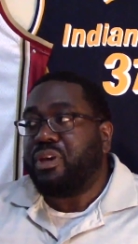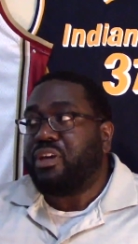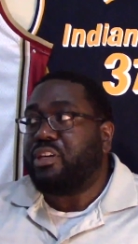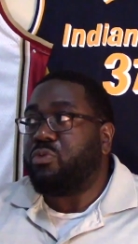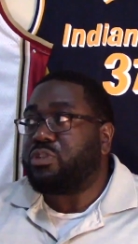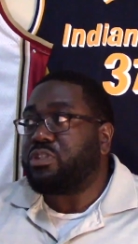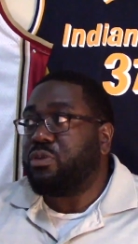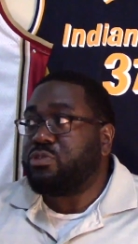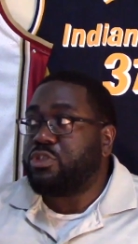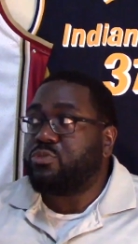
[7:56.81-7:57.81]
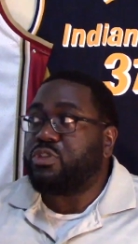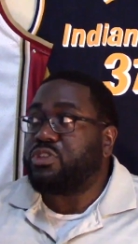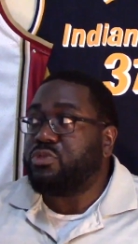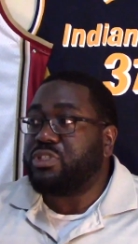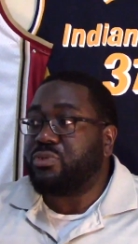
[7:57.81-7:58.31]
He wants to go to the
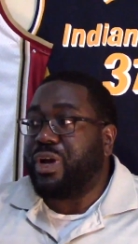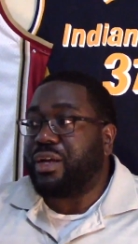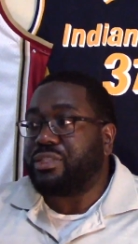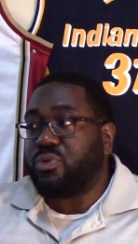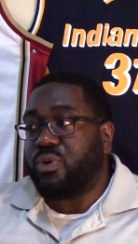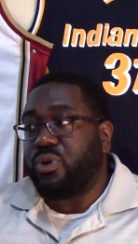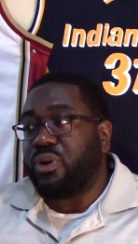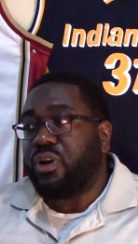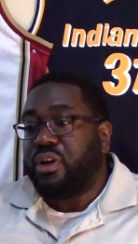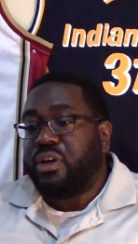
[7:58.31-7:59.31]
Houston Rockets or